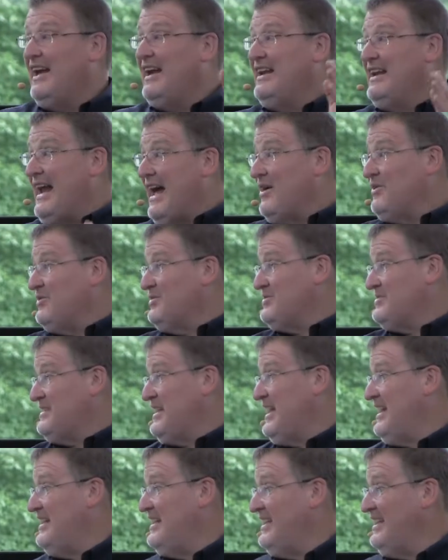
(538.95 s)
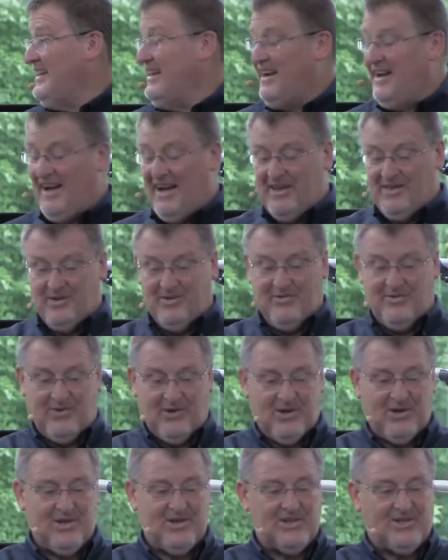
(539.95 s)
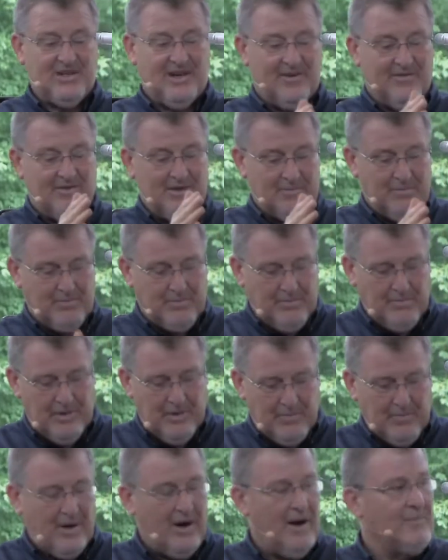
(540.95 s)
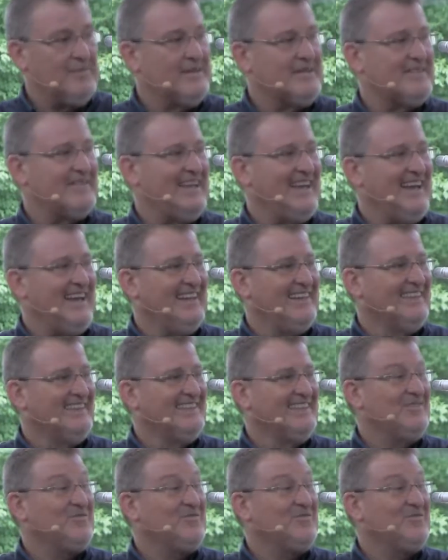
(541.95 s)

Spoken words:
and now they're standing on the verge of the promised land.